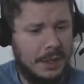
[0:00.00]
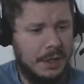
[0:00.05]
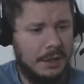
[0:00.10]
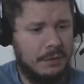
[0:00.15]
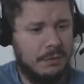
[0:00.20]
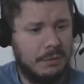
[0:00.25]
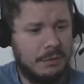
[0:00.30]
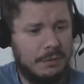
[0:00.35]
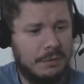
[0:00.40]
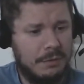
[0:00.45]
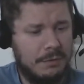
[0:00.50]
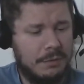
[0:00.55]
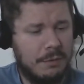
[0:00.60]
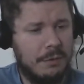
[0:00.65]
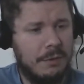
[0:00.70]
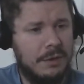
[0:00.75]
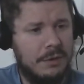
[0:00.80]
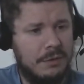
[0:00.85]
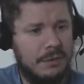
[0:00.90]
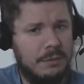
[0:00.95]
in order
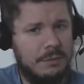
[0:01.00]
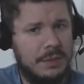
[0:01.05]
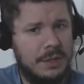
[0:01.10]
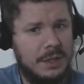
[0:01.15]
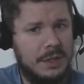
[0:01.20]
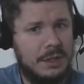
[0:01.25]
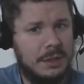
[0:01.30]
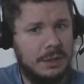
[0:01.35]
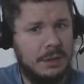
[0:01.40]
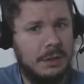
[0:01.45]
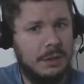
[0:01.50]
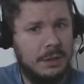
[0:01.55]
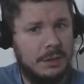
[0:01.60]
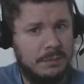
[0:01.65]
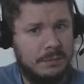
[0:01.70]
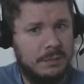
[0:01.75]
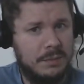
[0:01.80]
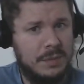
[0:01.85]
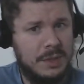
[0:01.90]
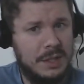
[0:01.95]
for it to be
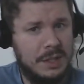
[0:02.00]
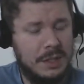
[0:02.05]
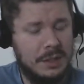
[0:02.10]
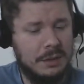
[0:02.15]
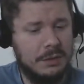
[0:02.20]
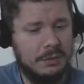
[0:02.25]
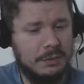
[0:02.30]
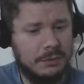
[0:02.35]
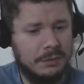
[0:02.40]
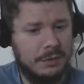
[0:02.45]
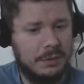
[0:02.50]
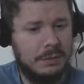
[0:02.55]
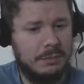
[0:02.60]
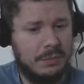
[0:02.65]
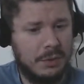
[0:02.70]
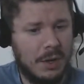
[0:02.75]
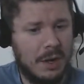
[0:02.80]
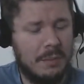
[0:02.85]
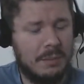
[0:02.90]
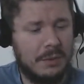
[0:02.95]
healed
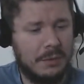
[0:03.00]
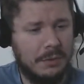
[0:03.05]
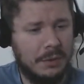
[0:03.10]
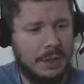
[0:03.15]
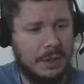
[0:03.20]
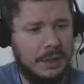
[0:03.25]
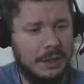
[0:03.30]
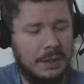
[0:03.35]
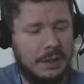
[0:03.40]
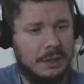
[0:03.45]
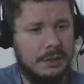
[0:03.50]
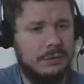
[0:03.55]
properly.